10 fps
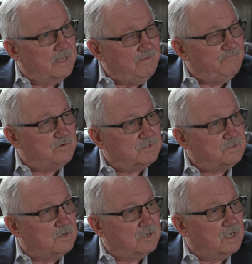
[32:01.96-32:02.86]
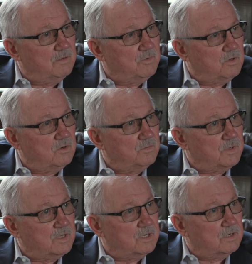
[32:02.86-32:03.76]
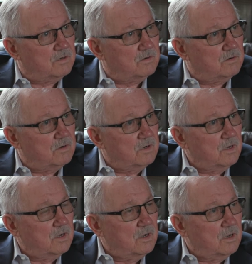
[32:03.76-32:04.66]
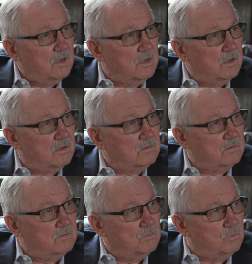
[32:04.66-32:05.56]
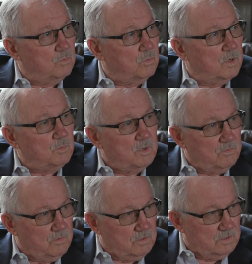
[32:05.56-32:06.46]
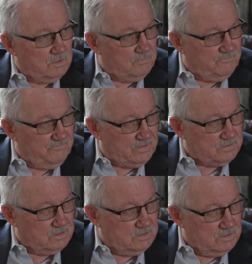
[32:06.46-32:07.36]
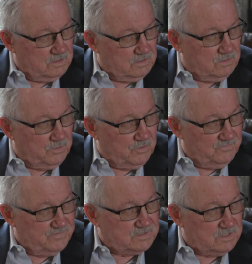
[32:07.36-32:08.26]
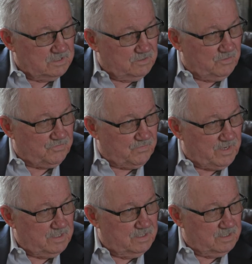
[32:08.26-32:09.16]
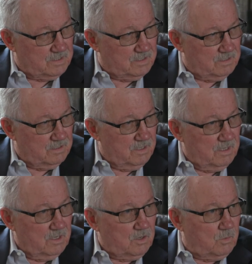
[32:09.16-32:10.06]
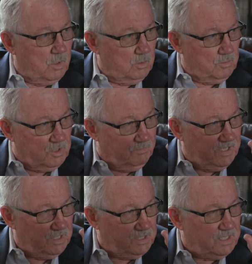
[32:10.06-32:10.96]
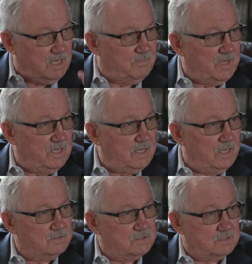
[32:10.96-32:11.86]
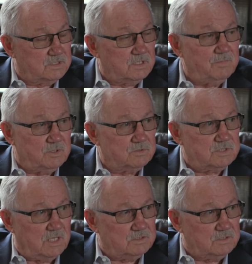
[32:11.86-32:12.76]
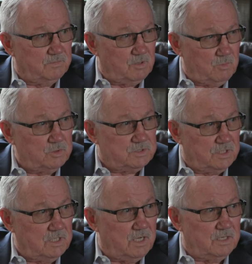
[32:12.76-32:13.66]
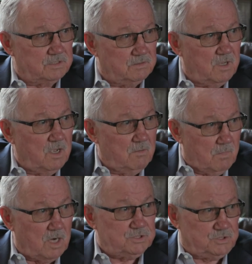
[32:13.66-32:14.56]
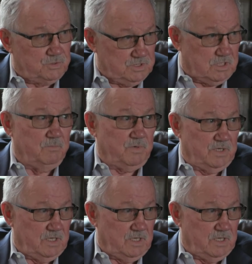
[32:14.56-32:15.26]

they first started coming over here, one, we were felt a little nervous, a little threatened at the quote the big champagne houses, because some of those houses. I mean, Moet Chandon is a monstrous company.